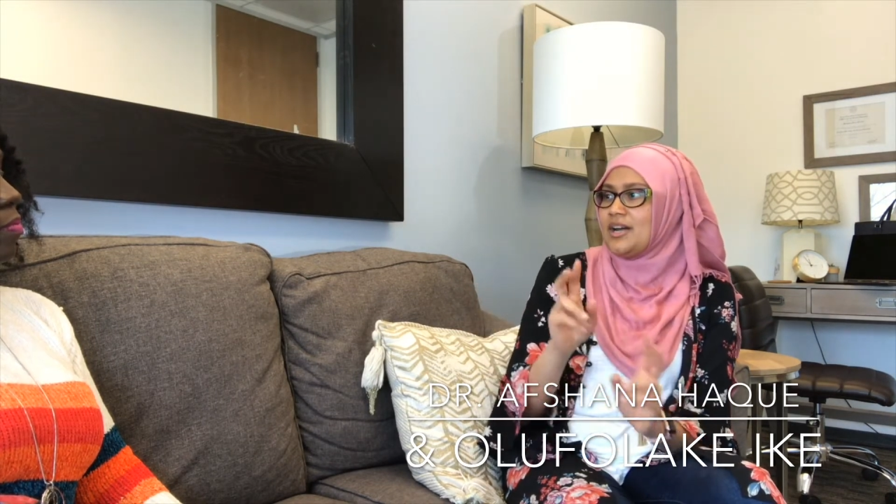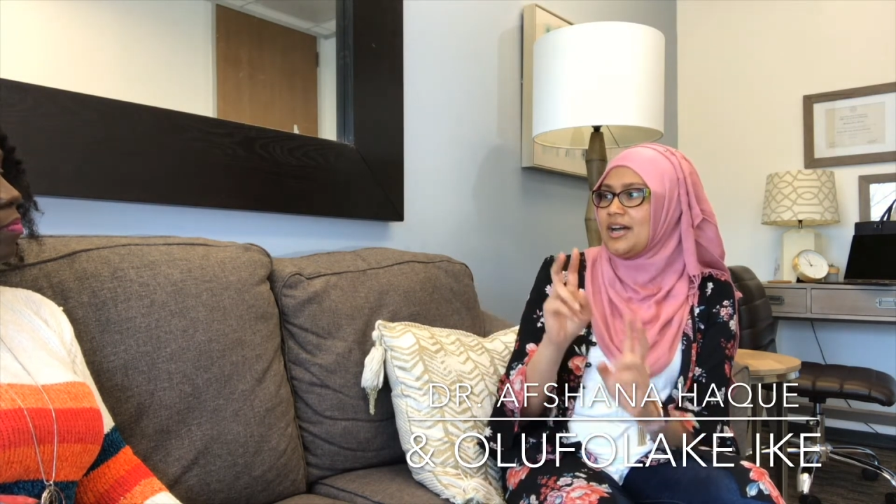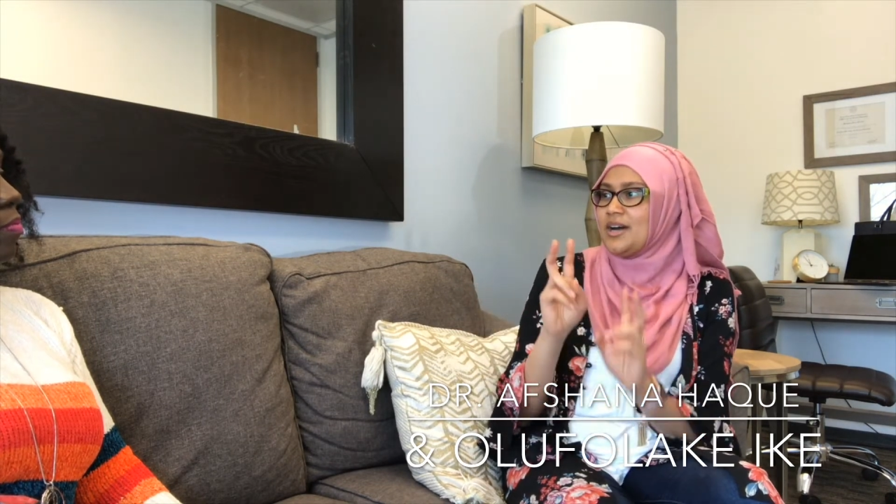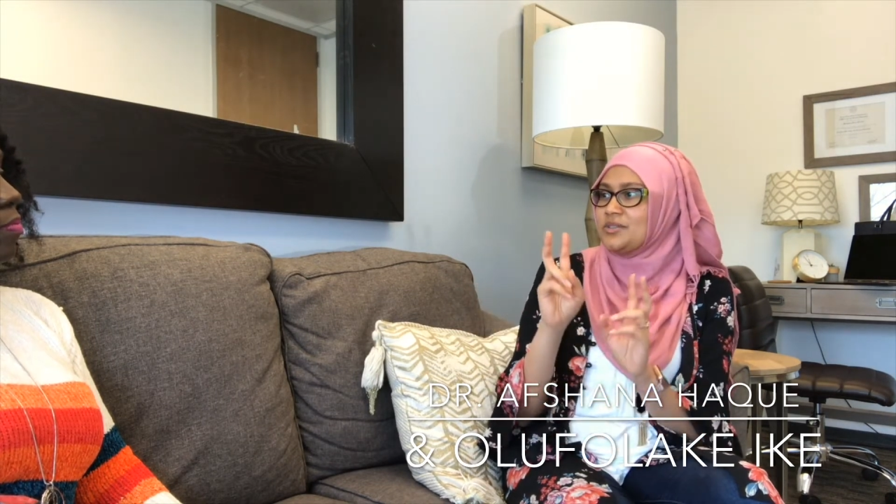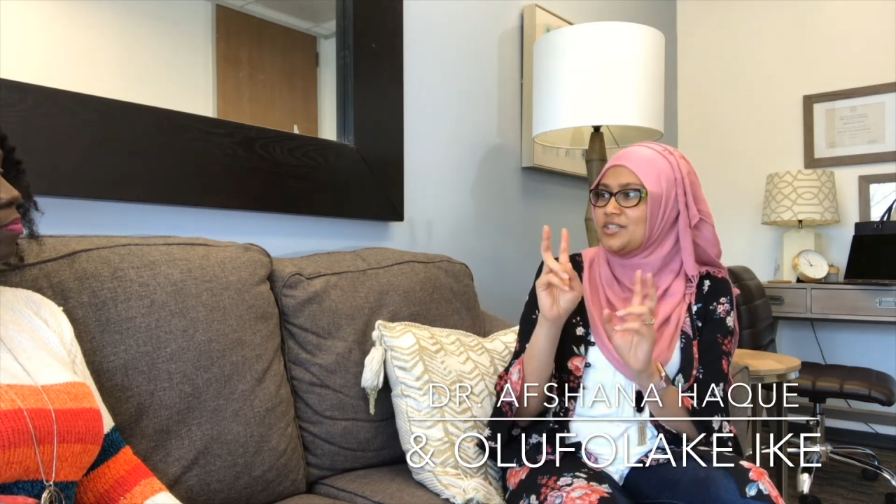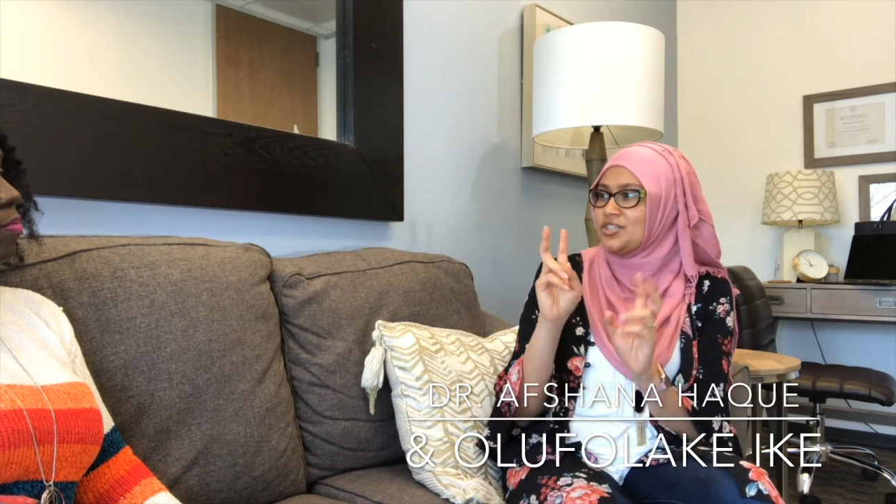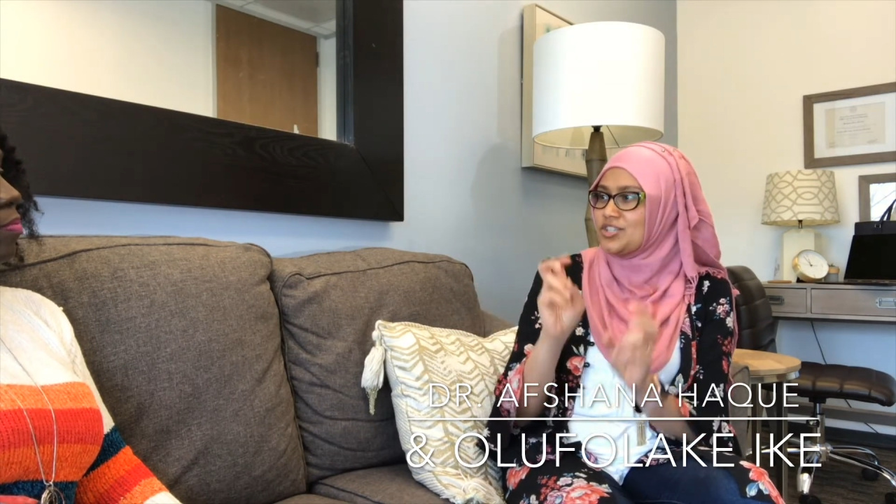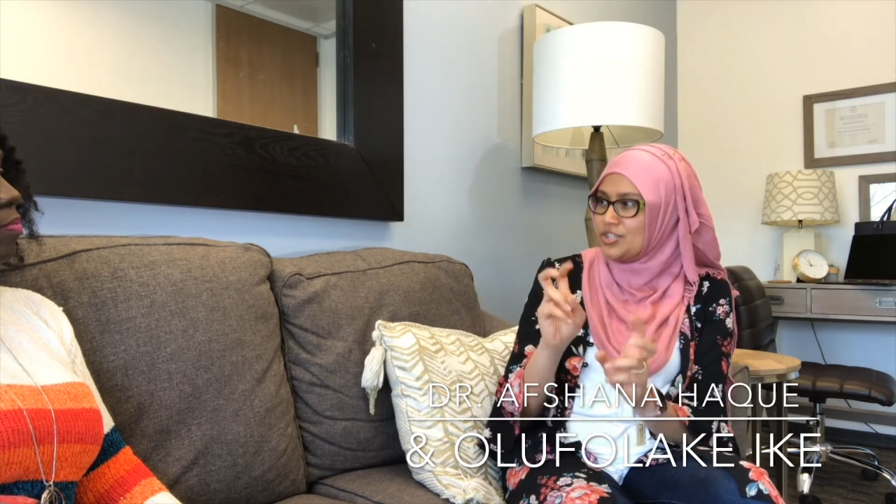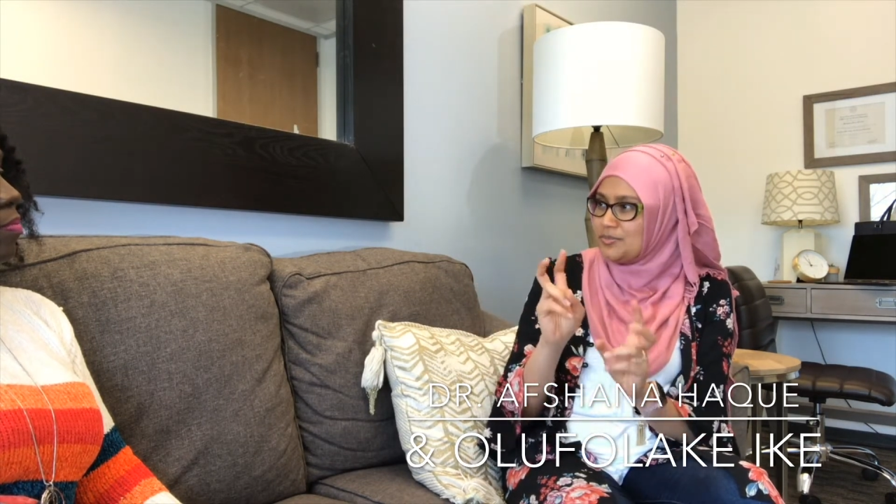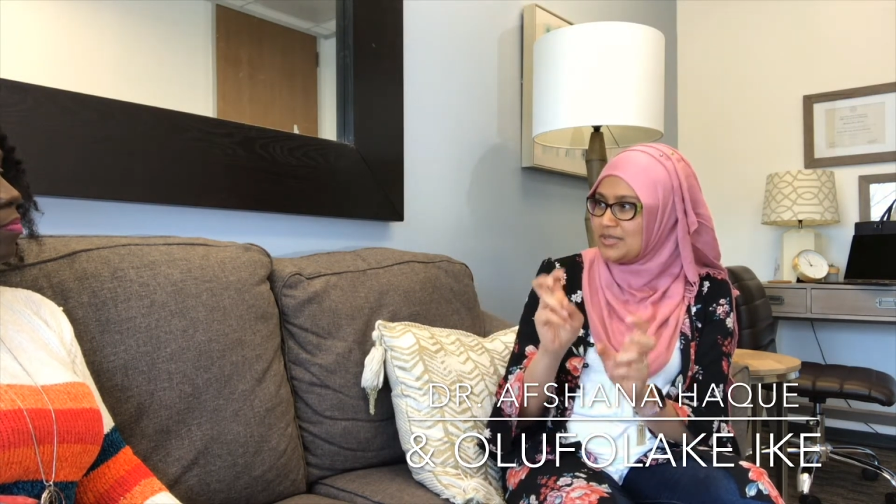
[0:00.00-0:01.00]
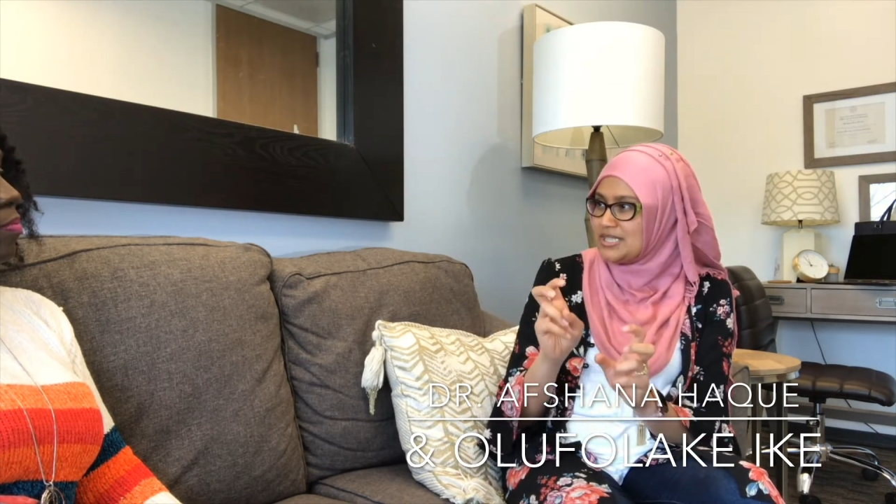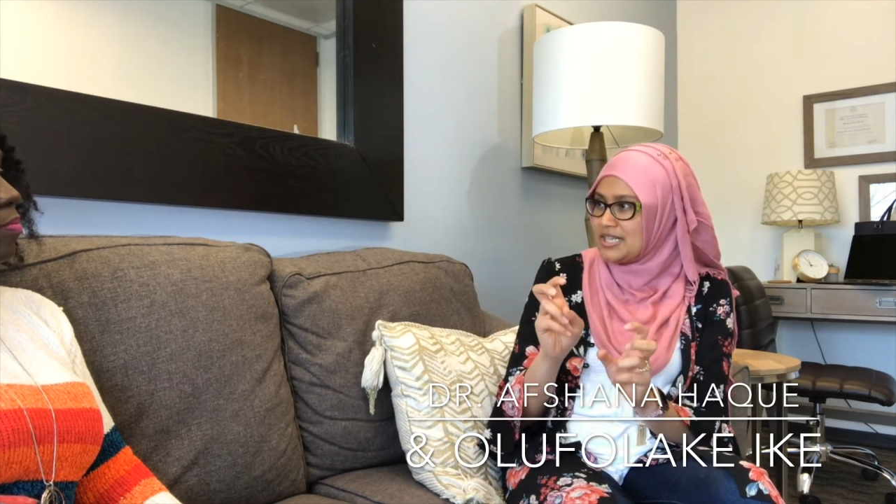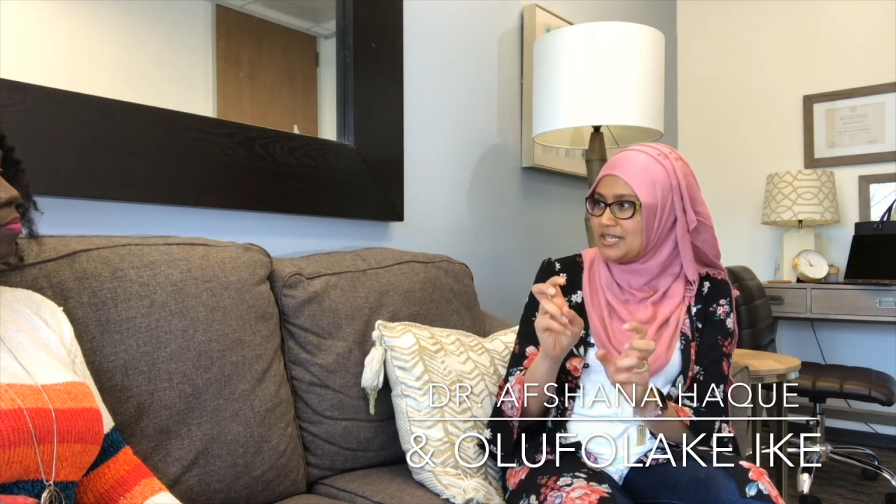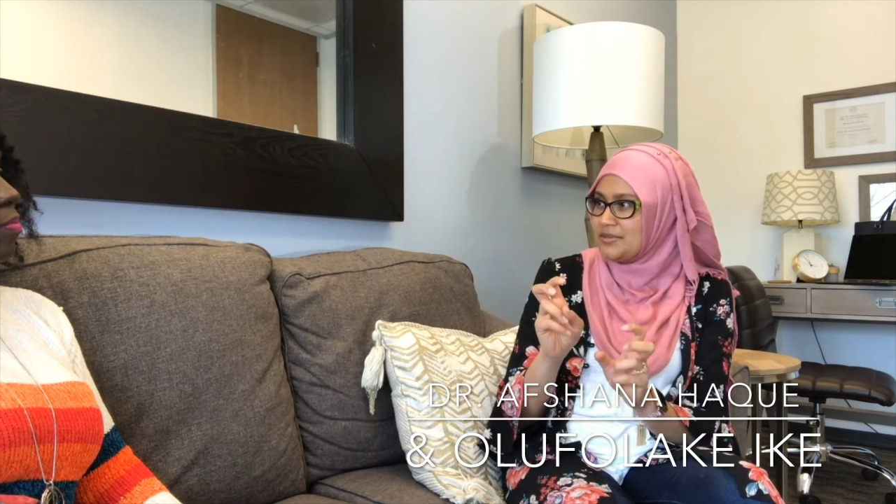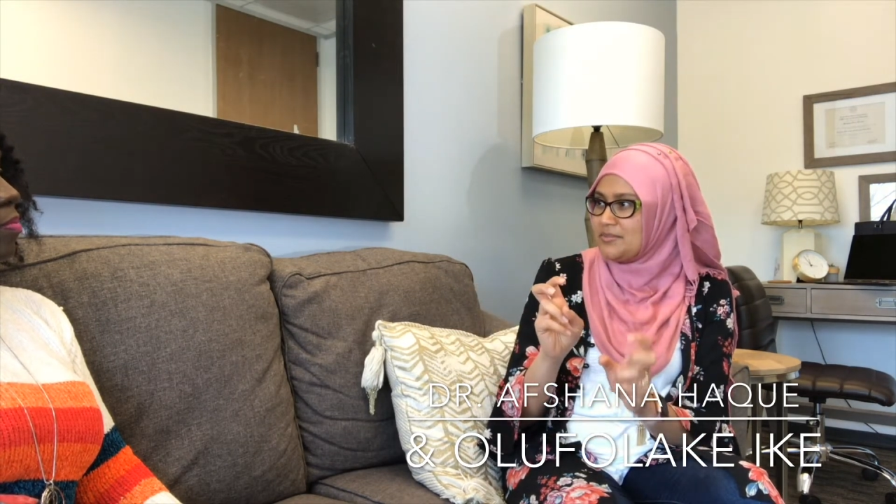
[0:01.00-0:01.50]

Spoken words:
how things should be done,